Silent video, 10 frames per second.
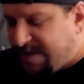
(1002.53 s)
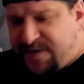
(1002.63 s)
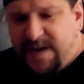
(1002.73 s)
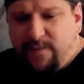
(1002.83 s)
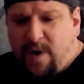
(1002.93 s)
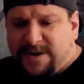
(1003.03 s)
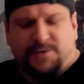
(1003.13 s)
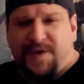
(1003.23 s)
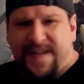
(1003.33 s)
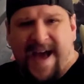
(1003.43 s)
But Steve
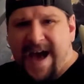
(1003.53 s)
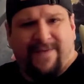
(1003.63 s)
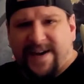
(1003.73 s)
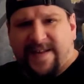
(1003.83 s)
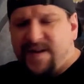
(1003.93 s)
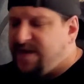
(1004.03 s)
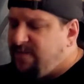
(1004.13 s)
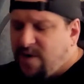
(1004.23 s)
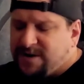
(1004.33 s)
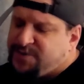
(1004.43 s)
Walsh wasn't having it. Like,
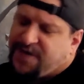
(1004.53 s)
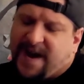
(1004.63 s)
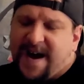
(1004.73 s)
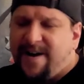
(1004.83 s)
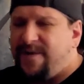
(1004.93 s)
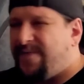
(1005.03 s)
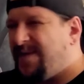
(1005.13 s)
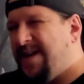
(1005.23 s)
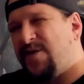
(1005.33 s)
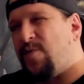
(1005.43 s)
Steve Walsh was tired
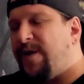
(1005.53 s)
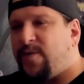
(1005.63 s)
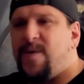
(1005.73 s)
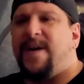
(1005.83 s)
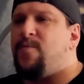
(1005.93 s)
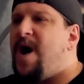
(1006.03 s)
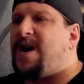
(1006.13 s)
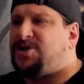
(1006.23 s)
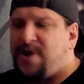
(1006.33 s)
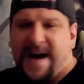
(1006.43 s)
of it. He just wanted to write
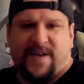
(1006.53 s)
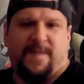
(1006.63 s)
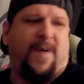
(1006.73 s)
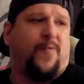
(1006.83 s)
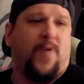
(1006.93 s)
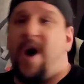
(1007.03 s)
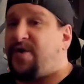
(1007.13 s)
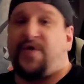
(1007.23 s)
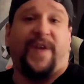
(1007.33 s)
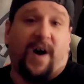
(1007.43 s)
rock tracks about
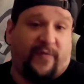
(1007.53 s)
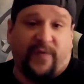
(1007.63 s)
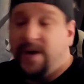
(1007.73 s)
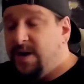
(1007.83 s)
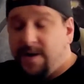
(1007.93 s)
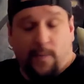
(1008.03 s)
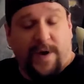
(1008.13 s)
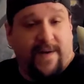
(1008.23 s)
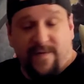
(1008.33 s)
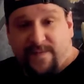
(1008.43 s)
rock stuff,
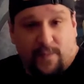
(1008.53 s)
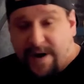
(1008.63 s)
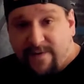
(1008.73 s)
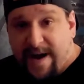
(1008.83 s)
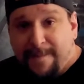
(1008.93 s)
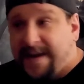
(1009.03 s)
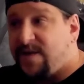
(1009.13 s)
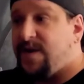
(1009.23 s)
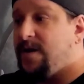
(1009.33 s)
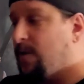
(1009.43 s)
whatever that
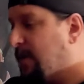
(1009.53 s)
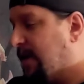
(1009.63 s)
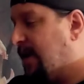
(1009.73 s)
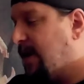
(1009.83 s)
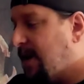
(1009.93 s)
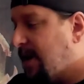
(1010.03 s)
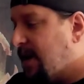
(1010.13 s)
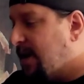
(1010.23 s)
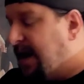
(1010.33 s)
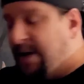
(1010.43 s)
means to you.
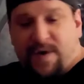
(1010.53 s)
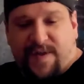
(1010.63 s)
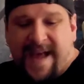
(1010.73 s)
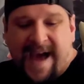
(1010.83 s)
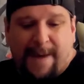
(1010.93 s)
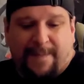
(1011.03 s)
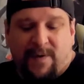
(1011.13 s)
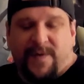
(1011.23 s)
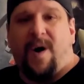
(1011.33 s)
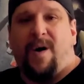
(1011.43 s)
He wasn't happy
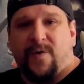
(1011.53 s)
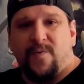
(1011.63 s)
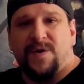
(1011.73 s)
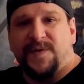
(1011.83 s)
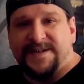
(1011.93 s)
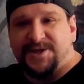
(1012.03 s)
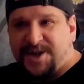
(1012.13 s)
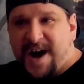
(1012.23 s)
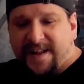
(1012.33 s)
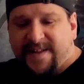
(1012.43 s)
with all the religious
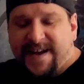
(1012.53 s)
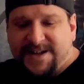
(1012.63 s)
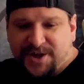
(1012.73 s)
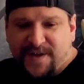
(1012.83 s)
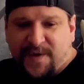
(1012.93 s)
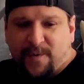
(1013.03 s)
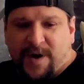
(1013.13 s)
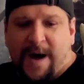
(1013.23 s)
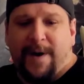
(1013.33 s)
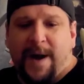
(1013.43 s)
connotations that
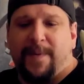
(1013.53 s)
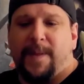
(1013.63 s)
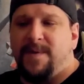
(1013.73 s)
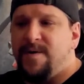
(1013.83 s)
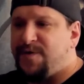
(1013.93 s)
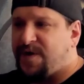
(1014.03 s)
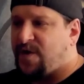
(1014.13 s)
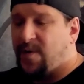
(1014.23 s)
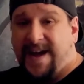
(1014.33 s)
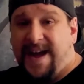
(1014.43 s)
were coming up in the music.
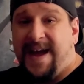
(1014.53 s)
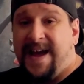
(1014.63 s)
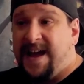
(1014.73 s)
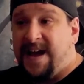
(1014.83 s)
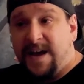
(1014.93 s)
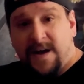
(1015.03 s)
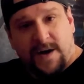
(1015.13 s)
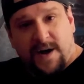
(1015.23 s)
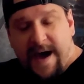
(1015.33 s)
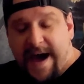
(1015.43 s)
So
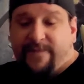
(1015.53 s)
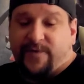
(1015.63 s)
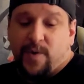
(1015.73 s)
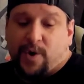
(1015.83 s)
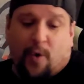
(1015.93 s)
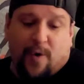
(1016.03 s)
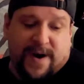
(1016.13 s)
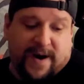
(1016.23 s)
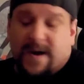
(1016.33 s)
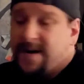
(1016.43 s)
he, after
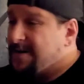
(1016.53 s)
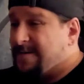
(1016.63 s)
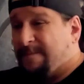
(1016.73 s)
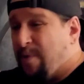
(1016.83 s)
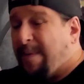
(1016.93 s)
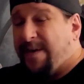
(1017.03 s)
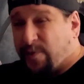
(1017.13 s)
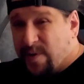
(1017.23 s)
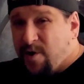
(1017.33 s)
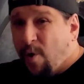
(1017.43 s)
recording probably
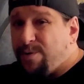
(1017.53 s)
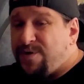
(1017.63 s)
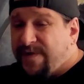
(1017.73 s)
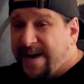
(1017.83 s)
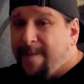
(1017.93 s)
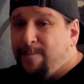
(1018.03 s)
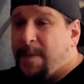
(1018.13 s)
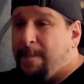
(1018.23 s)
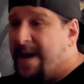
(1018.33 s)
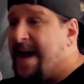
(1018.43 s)
3/4 of an album
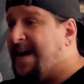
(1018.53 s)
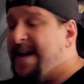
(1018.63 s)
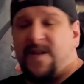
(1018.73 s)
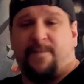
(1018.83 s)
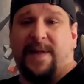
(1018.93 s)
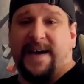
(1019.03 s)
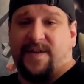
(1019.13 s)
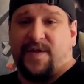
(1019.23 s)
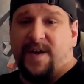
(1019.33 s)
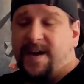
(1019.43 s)
with the band, he
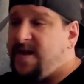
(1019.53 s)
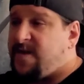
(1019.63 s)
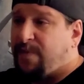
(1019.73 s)
splits.